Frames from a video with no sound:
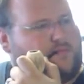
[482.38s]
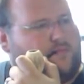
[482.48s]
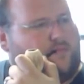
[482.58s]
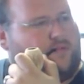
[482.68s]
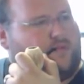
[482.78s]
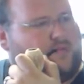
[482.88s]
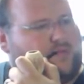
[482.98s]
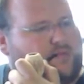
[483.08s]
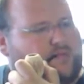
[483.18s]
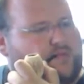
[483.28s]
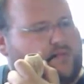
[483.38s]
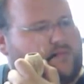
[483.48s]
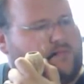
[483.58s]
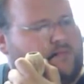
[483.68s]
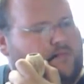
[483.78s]

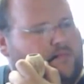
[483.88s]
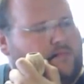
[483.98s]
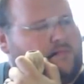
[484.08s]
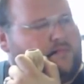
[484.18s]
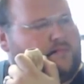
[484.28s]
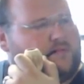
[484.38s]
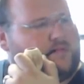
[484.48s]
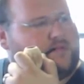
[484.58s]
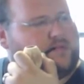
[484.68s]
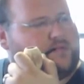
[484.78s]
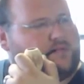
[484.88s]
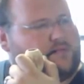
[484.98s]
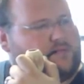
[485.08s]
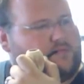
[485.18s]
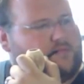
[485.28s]

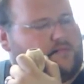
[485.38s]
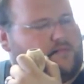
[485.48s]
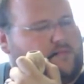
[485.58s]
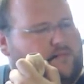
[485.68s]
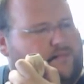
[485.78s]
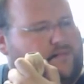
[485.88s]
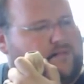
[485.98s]
This person isn't speaking.